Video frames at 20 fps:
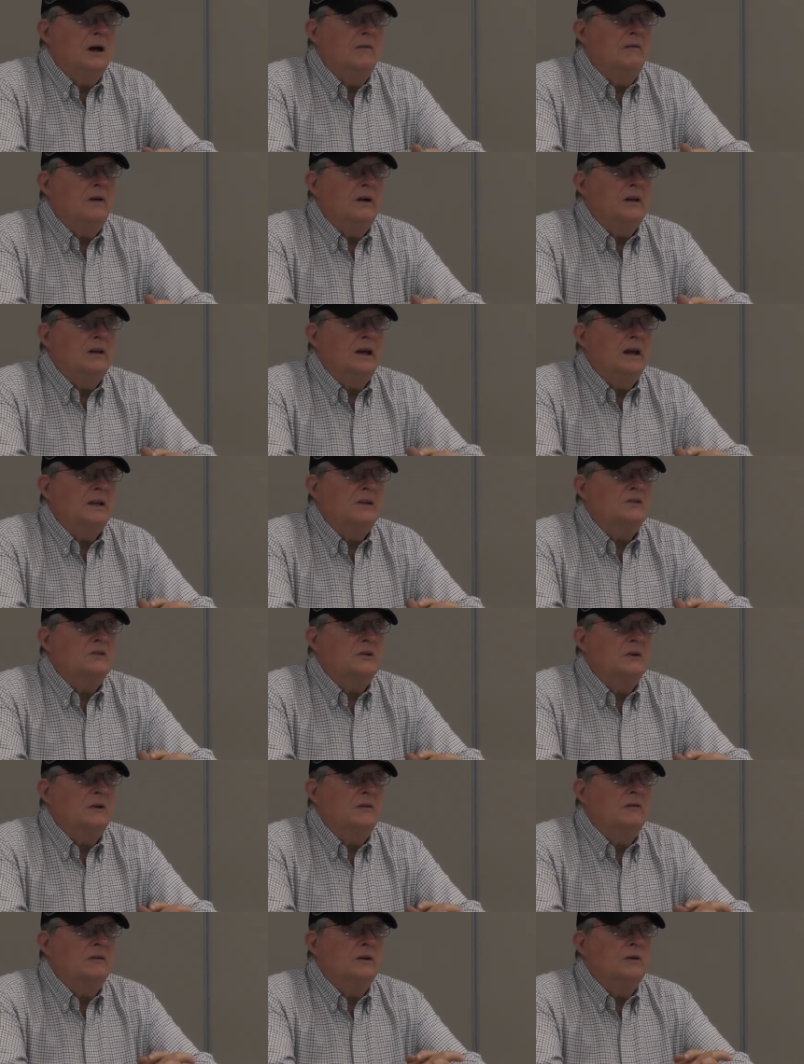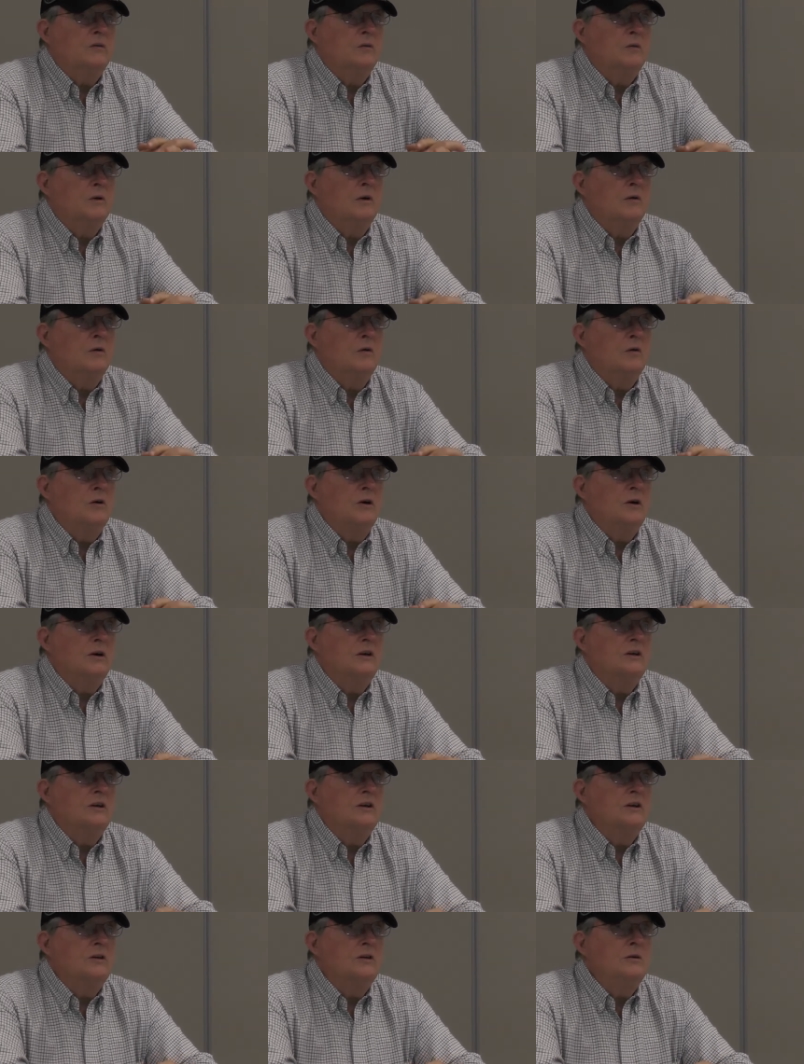My dad served in World
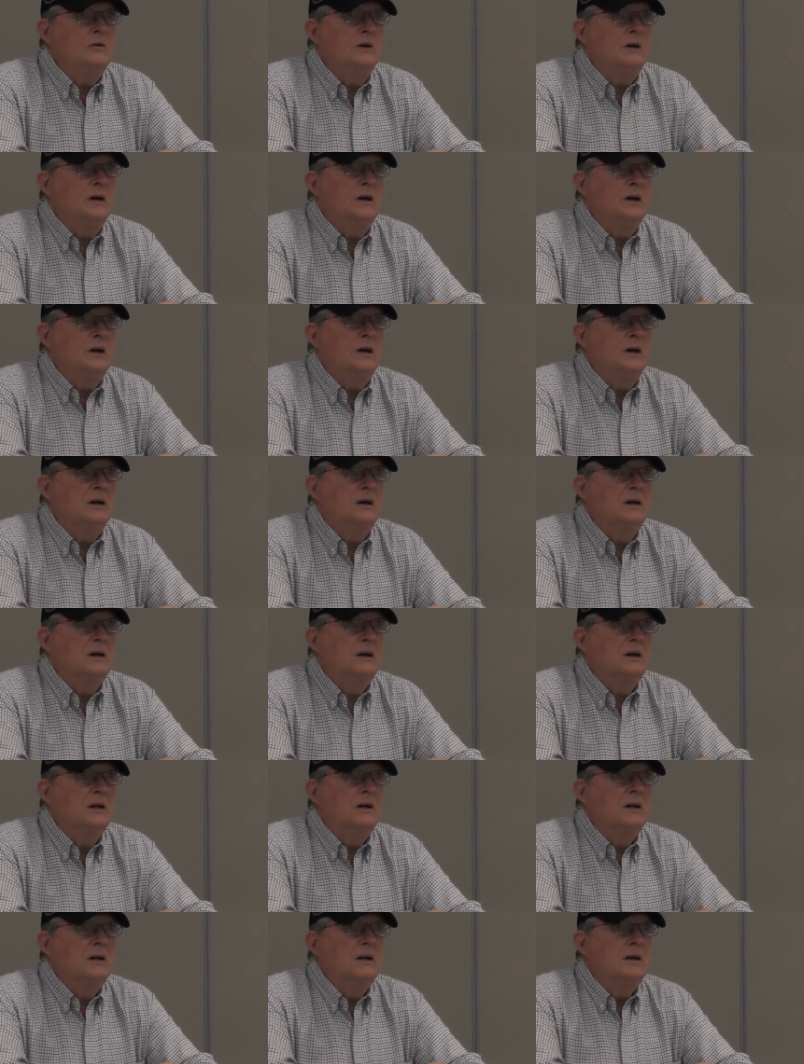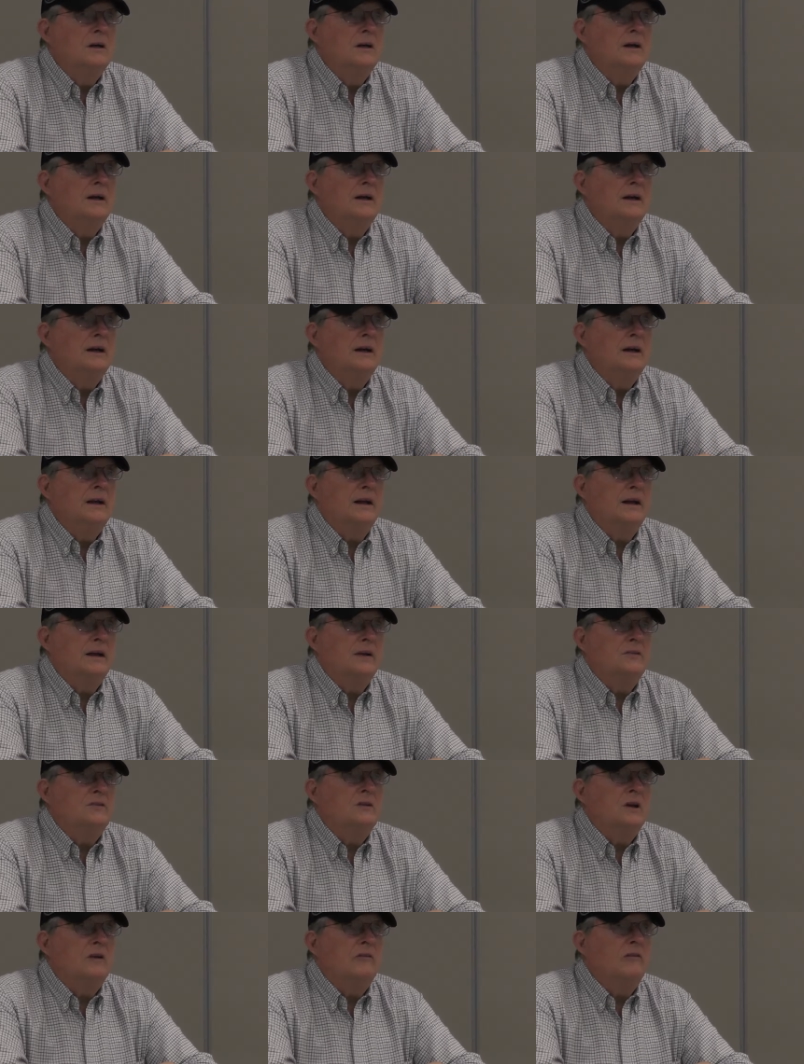War II, and I
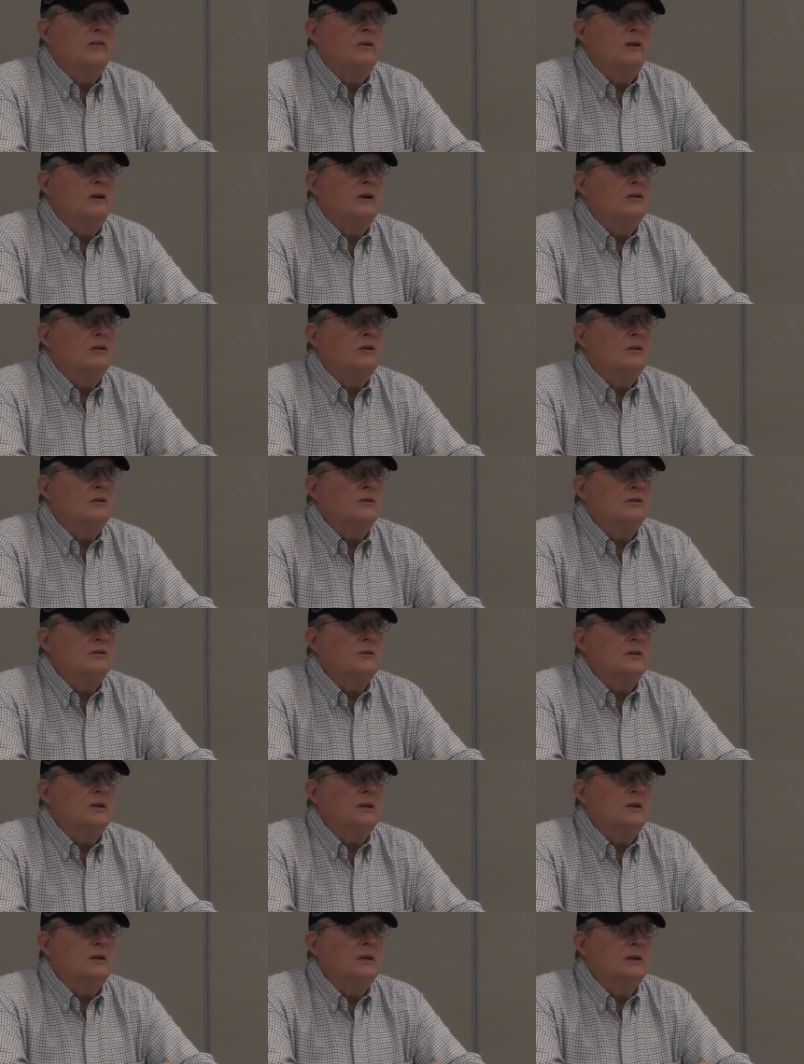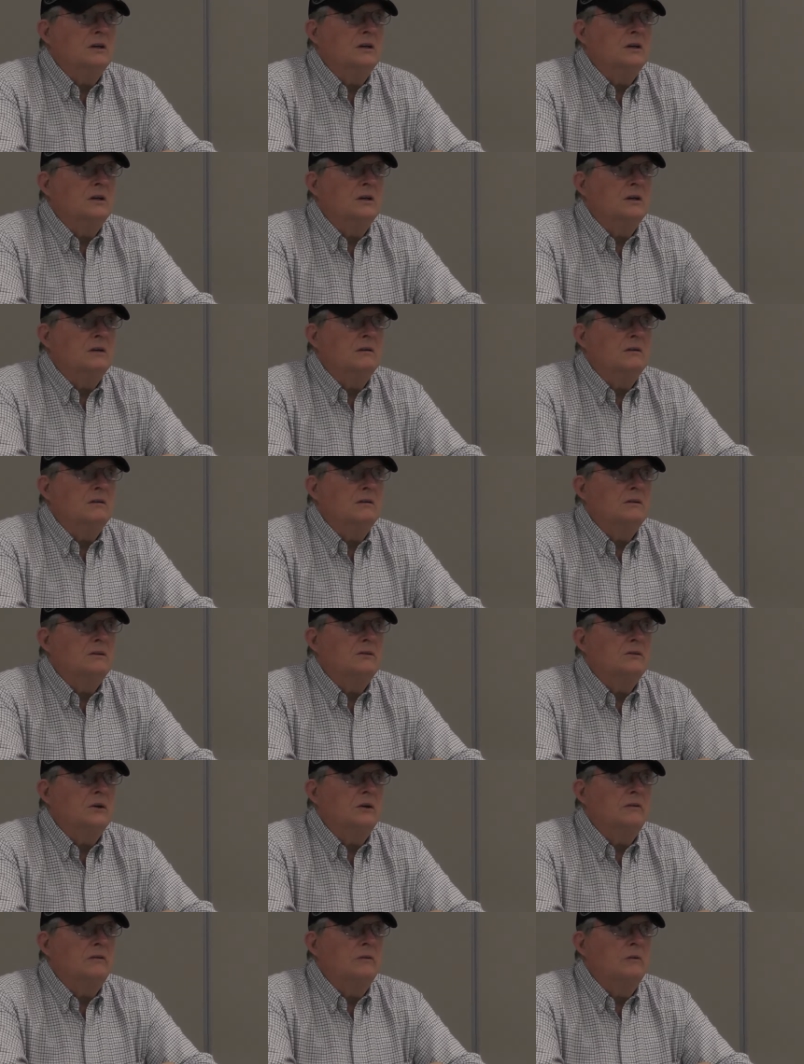had several uncles that
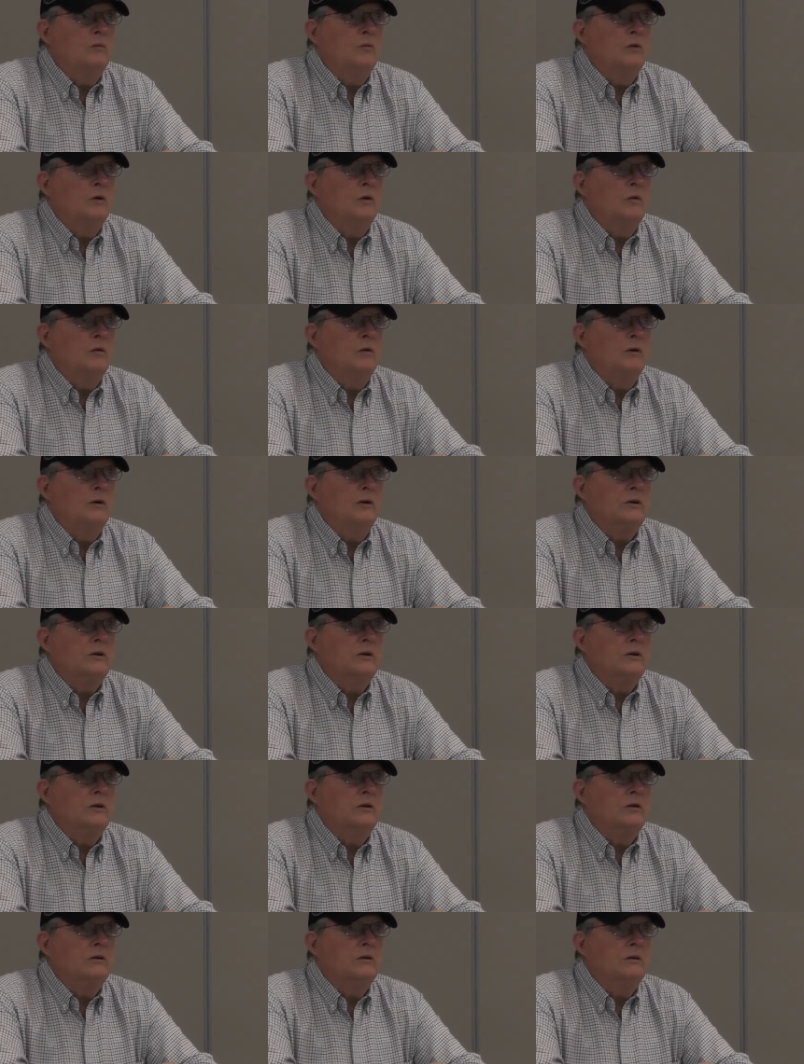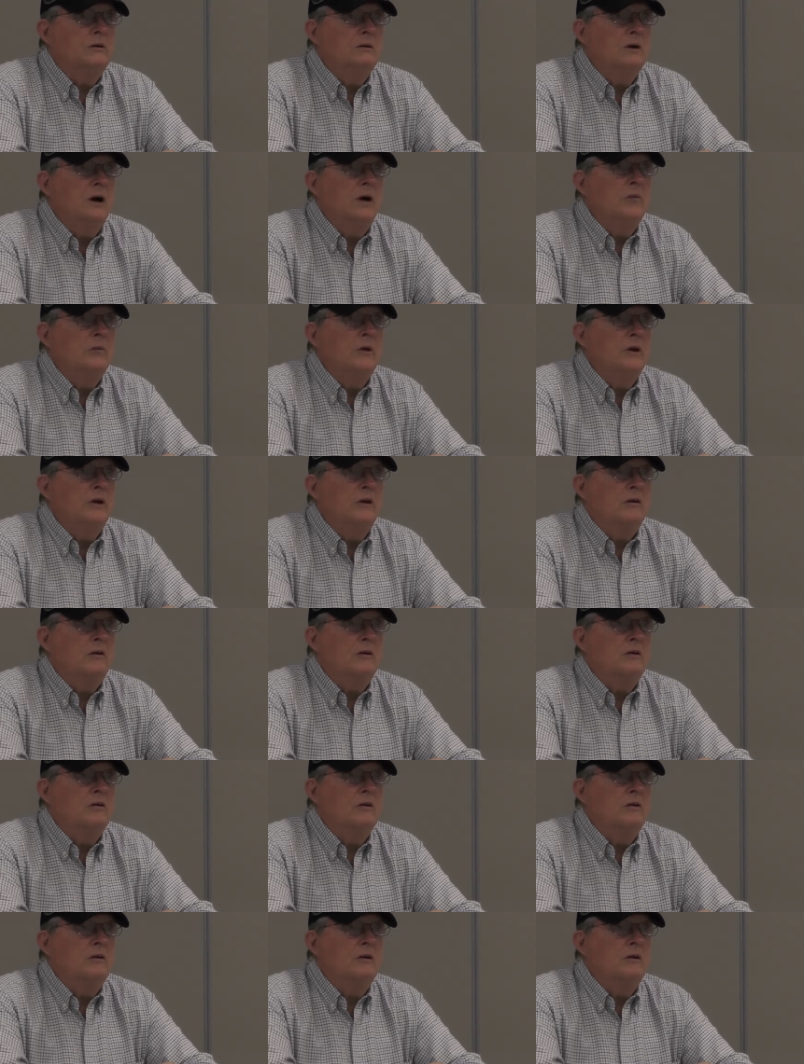served in World War II, Army Air
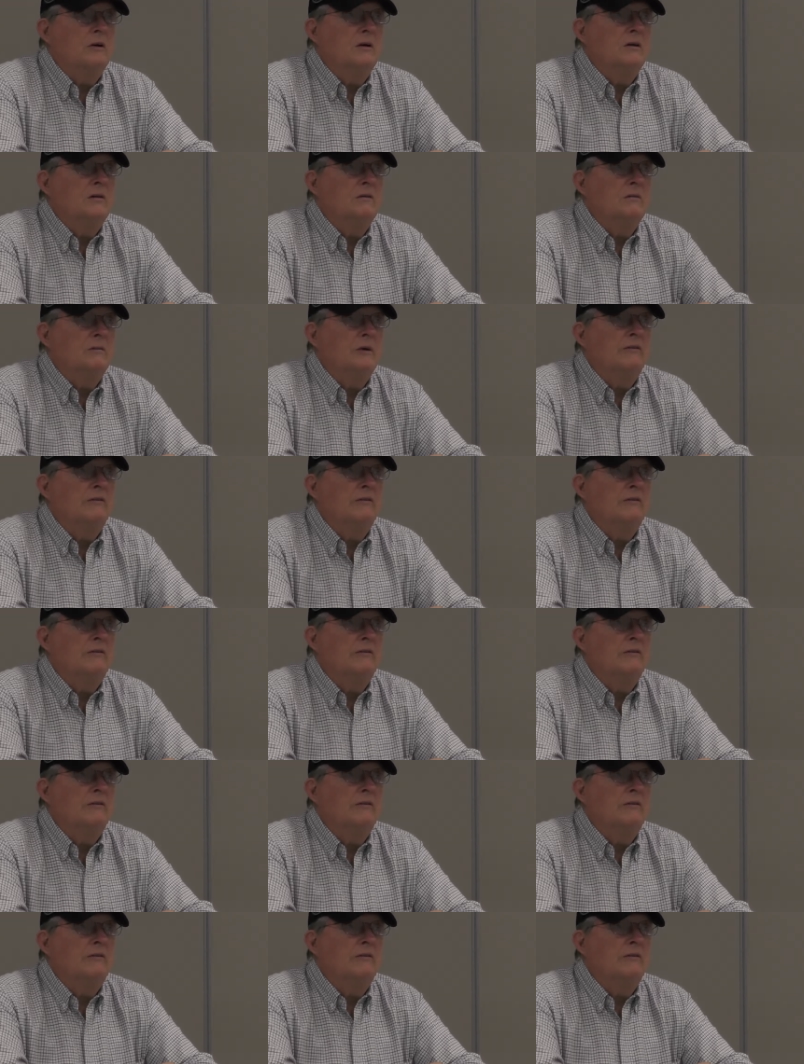Corps.